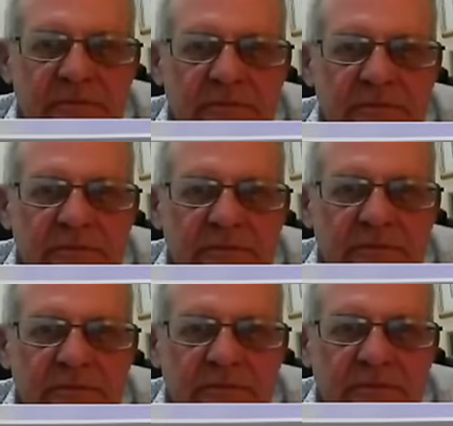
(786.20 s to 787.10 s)

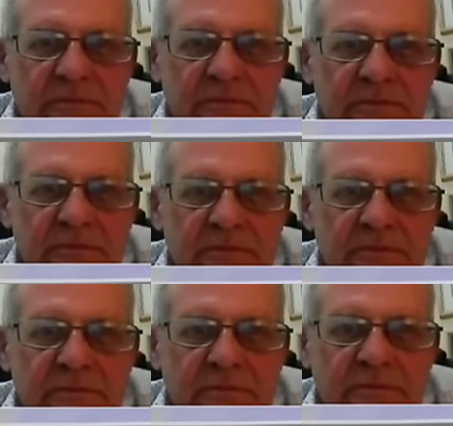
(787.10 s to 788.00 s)

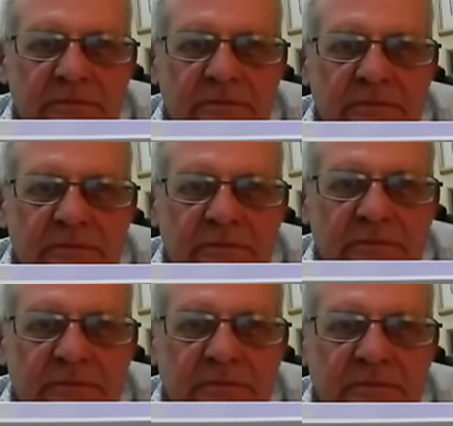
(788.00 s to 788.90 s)

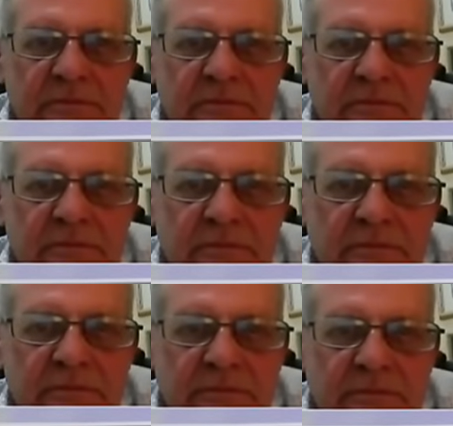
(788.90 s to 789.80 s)

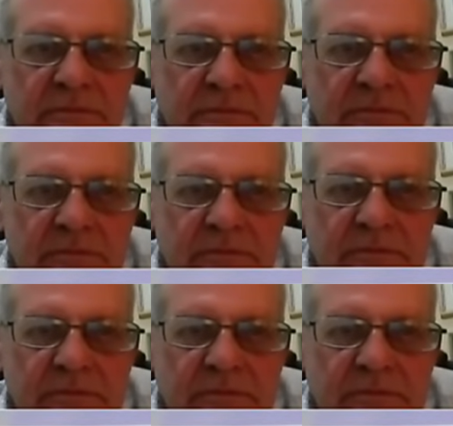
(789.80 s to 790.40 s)
No words are spoken by the person on screen.